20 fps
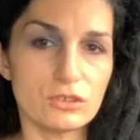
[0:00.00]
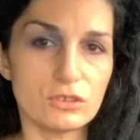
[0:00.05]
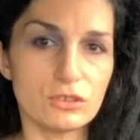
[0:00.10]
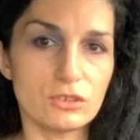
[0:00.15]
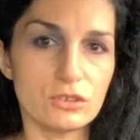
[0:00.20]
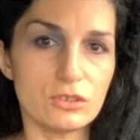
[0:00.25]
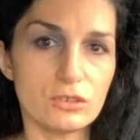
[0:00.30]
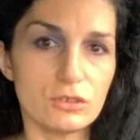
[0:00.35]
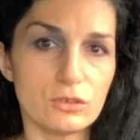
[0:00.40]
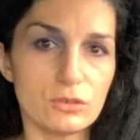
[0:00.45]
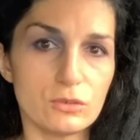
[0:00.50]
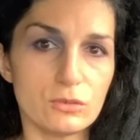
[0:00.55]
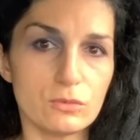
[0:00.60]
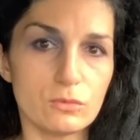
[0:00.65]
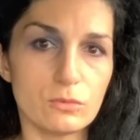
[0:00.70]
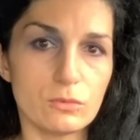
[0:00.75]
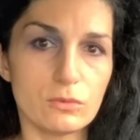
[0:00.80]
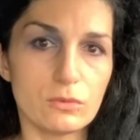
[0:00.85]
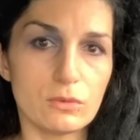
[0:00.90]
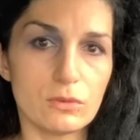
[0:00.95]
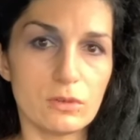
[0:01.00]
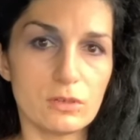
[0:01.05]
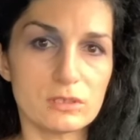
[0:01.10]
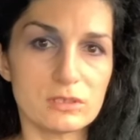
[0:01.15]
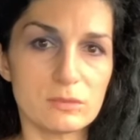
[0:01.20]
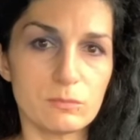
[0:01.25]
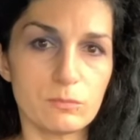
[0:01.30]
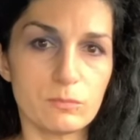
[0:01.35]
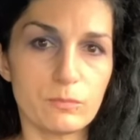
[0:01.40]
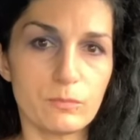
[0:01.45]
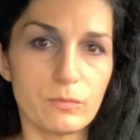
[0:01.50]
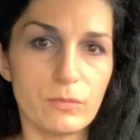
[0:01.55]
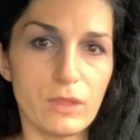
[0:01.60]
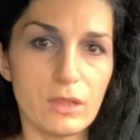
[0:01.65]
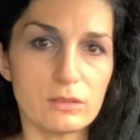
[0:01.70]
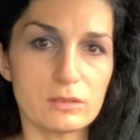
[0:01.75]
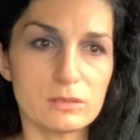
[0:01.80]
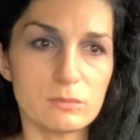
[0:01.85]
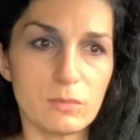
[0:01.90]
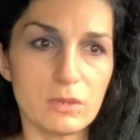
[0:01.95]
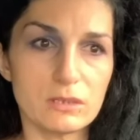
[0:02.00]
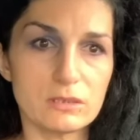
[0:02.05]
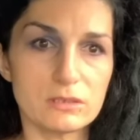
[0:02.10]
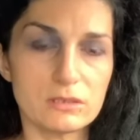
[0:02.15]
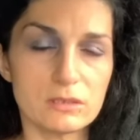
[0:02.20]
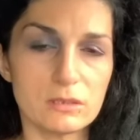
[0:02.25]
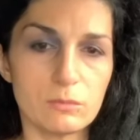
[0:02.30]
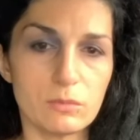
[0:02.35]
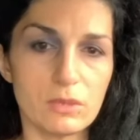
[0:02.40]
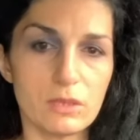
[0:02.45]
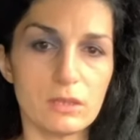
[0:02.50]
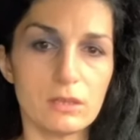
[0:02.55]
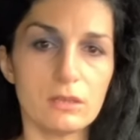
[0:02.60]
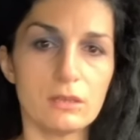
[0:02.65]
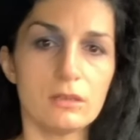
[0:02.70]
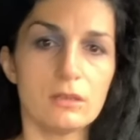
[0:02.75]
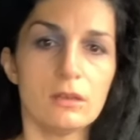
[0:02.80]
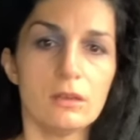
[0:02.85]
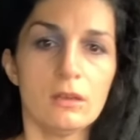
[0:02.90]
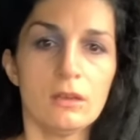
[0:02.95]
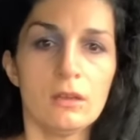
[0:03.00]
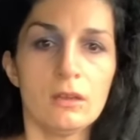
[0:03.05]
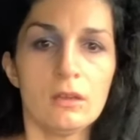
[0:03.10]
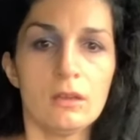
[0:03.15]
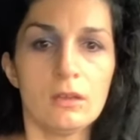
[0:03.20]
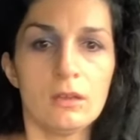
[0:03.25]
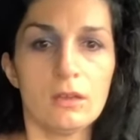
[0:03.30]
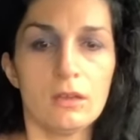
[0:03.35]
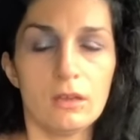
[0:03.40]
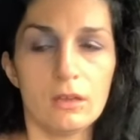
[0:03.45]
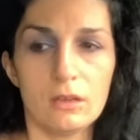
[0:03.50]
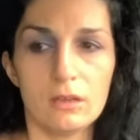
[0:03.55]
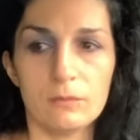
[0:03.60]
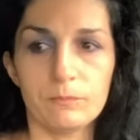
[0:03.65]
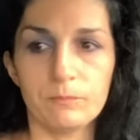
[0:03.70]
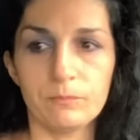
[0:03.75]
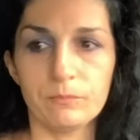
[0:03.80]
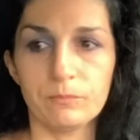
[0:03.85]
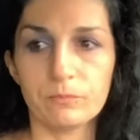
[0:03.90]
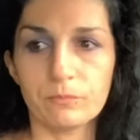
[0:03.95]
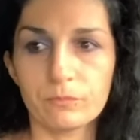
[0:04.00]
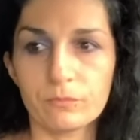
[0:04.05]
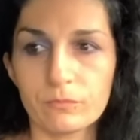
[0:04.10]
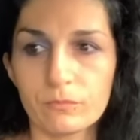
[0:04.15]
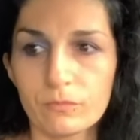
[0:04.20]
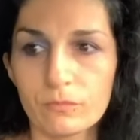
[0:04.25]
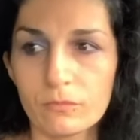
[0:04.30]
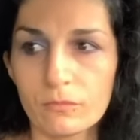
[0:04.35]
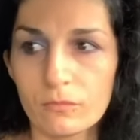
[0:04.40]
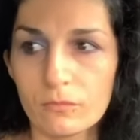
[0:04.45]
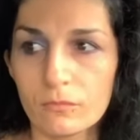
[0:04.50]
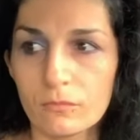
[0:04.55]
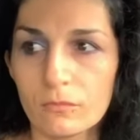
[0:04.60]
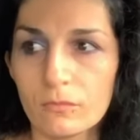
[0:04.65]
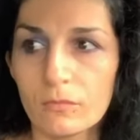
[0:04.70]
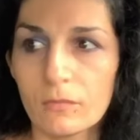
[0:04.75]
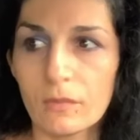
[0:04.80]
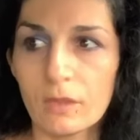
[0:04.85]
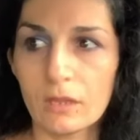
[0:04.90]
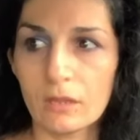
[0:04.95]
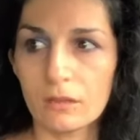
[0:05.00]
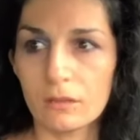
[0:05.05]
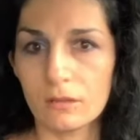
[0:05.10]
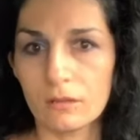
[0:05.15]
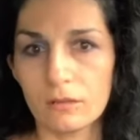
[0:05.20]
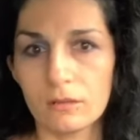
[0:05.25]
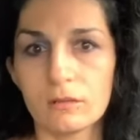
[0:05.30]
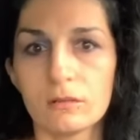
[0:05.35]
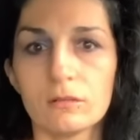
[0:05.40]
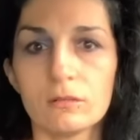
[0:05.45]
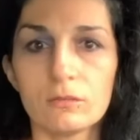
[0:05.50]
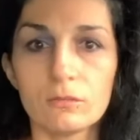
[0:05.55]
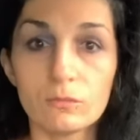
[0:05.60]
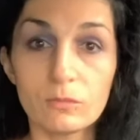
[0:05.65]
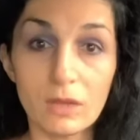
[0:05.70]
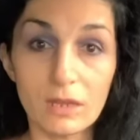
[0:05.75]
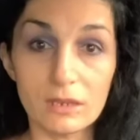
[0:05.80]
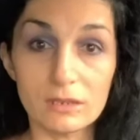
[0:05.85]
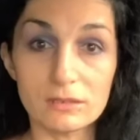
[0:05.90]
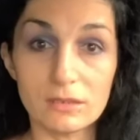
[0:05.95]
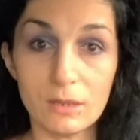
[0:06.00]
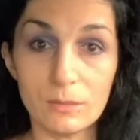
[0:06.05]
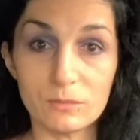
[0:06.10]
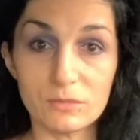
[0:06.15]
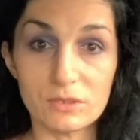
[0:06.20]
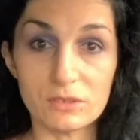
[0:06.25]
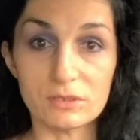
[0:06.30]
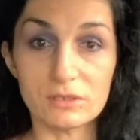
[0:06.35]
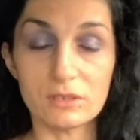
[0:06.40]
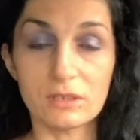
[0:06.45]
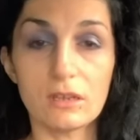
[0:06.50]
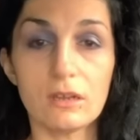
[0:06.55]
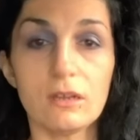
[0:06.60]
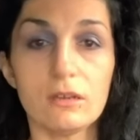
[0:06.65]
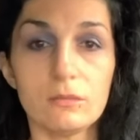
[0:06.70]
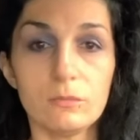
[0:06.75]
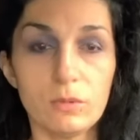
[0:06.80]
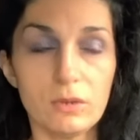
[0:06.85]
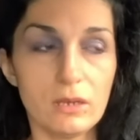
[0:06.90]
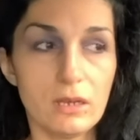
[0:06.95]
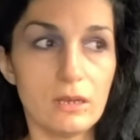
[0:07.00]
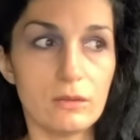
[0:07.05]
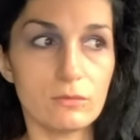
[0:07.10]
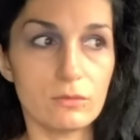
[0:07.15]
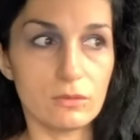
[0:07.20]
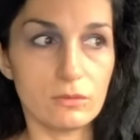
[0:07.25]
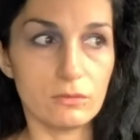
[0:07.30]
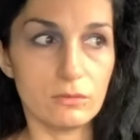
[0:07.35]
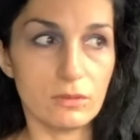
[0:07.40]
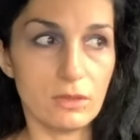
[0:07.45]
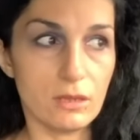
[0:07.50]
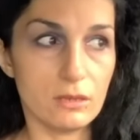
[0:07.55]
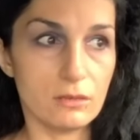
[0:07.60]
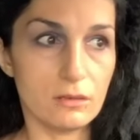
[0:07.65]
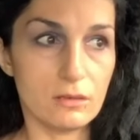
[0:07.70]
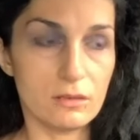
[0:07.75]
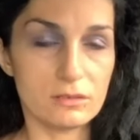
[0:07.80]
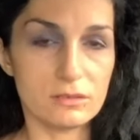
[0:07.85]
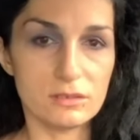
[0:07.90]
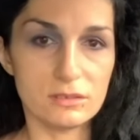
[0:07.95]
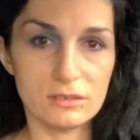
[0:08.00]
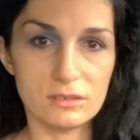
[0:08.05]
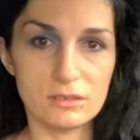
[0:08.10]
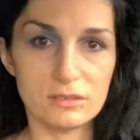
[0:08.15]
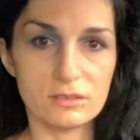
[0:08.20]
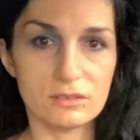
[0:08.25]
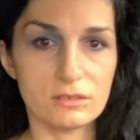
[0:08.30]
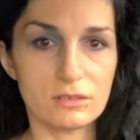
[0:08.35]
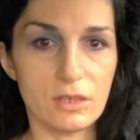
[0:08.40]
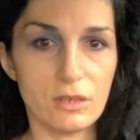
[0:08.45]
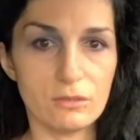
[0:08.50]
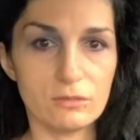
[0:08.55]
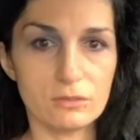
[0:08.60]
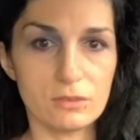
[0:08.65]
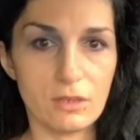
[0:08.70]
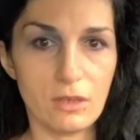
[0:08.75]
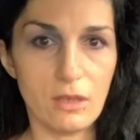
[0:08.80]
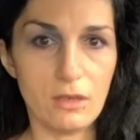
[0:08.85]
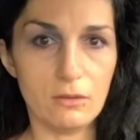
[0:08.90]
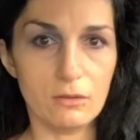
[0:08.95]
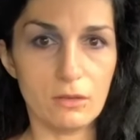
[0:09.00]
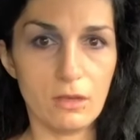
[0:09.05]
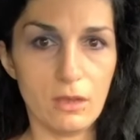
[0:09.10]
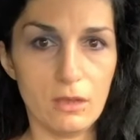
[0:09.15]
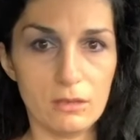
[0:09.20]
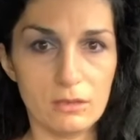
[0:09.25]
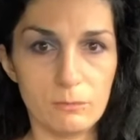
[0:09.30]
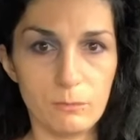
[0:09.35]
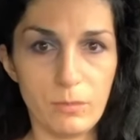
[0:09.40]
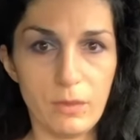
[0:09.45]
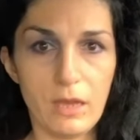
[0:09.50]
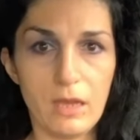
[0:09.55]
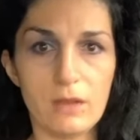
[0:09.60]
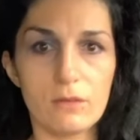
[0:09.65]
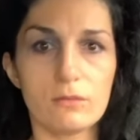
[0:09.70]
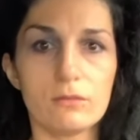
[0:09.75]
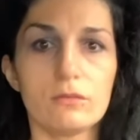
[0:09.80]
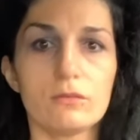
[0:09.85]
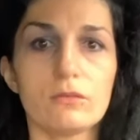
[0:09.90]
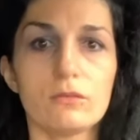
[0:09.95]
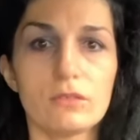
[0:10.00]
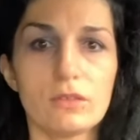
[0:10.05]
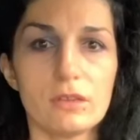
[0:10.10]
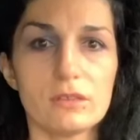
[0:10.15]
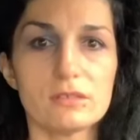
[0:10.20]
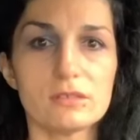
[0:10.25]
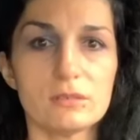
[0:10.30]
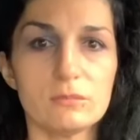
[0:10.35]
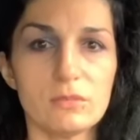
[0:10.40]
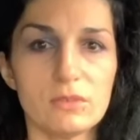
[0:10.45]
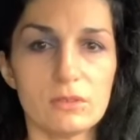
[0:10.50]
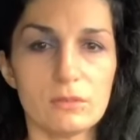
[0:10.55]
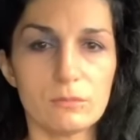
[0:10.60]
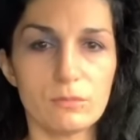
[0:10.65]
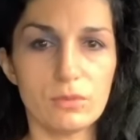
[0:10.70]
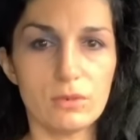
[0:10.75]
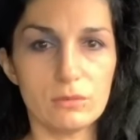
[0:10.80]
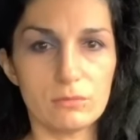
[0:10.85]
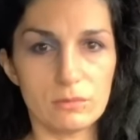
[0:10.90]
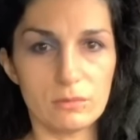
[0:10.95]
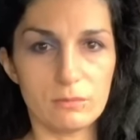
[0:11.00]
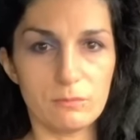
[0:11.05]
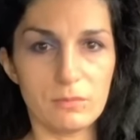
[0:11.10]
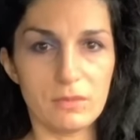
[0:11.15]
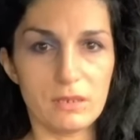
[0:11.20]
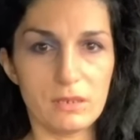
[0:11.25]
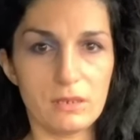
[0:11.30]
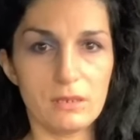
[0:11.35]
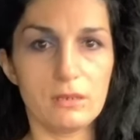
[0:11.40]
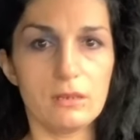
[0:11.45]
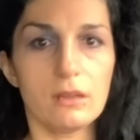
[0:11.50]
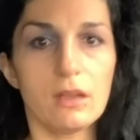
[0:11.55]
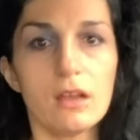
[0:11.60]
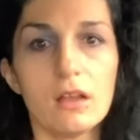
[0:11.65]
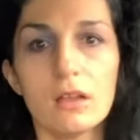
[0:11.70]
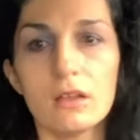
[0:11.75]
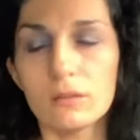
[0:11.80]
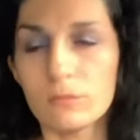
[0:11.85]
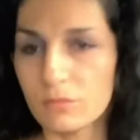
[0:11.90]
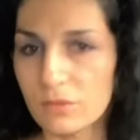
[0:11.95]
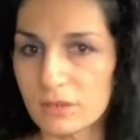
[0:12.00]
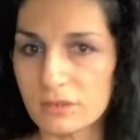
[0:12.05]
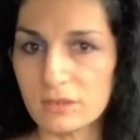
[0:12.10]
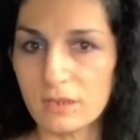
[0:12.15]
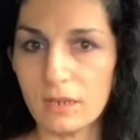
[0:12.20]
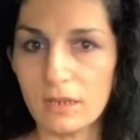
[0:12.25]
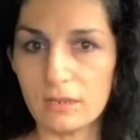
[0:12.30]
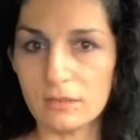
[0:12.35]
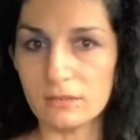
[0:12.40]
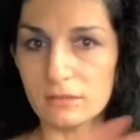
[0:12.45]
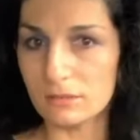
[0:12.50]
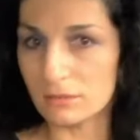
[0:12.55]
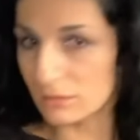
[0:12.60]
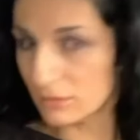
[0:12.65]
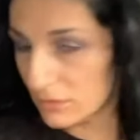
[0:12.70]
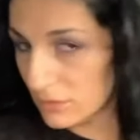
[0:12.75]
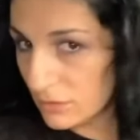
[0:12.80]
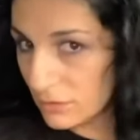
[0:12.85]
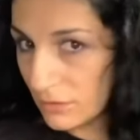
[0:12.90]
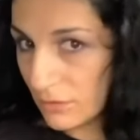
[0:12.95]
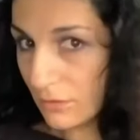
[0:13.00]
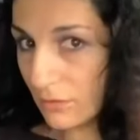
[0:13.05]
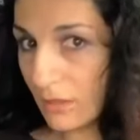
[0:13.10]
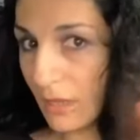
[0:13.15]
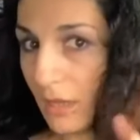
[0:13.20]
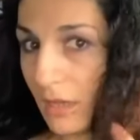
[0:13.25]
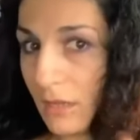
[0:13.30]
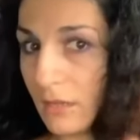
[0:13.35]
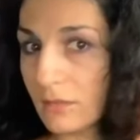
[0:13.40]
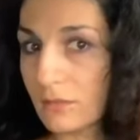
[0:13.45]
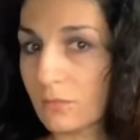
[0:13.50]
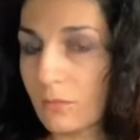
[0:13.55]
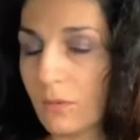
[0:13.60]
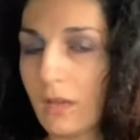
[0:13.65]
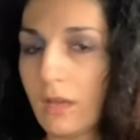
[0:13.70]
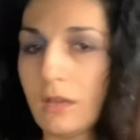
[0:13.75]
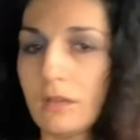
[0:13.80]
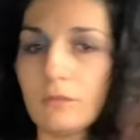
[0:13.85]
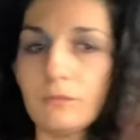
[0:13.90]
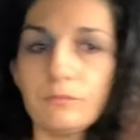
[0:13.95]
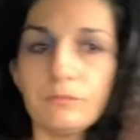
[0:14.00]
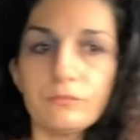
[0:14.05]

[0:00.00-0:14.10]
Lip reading: you are supposed to be attempting to co-parent, although narcissists don't co-parent, although some of them probably pretend to do that as well.